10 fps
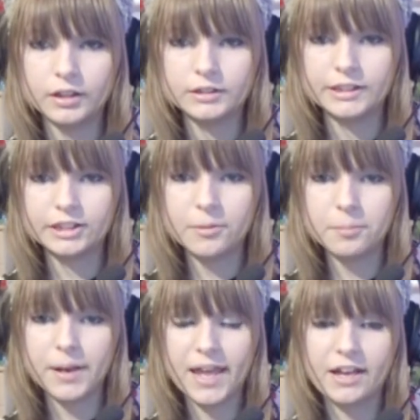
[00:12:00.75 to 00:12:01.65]
He's going
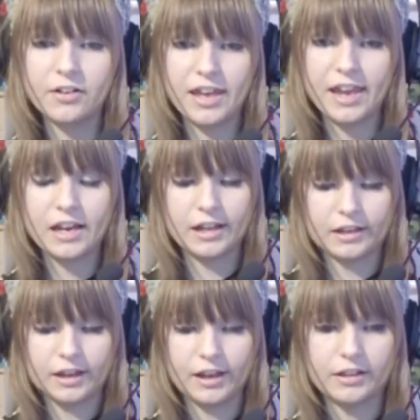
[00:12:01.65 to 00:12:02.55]
to play out here,
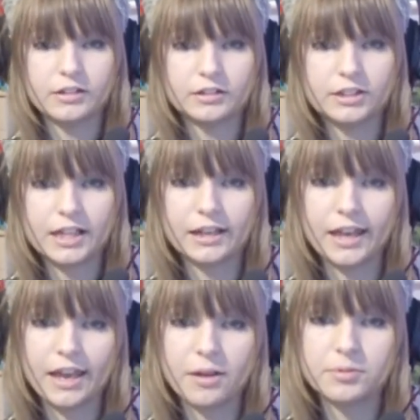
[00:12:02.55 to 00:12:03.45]
Link is. Does that
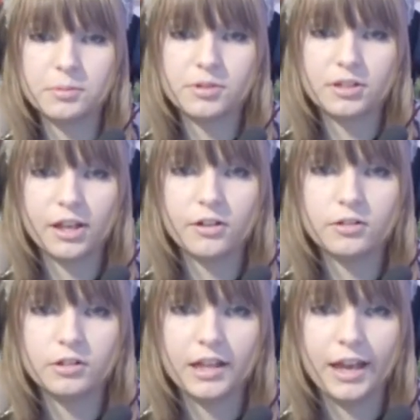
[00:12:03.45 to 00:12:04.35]
get up some
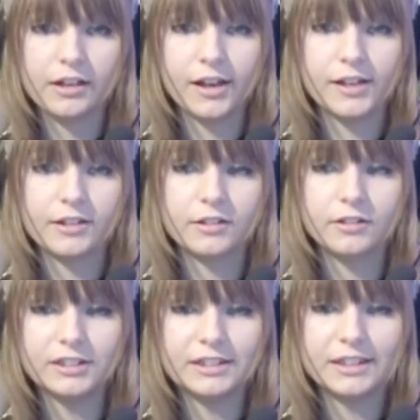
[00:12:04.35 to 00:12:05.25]
skills? Yeah, it does.
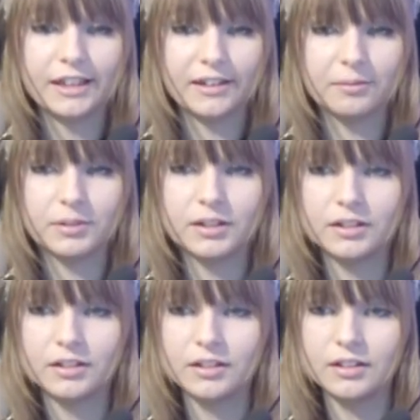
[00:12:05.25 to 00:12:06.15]
Awesome.
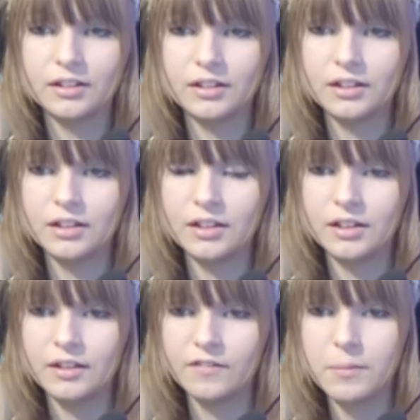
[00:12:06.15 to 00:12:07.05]

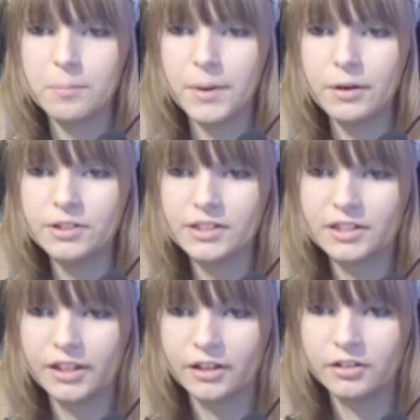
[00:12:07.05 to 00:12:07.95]
The motor
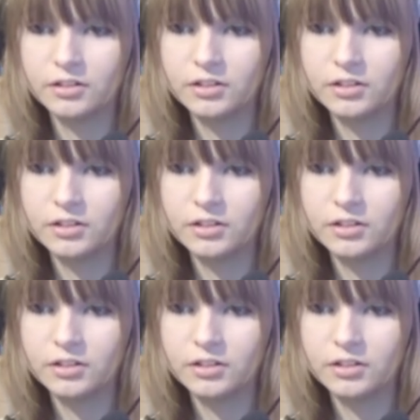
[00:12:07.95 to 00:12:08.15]
skill.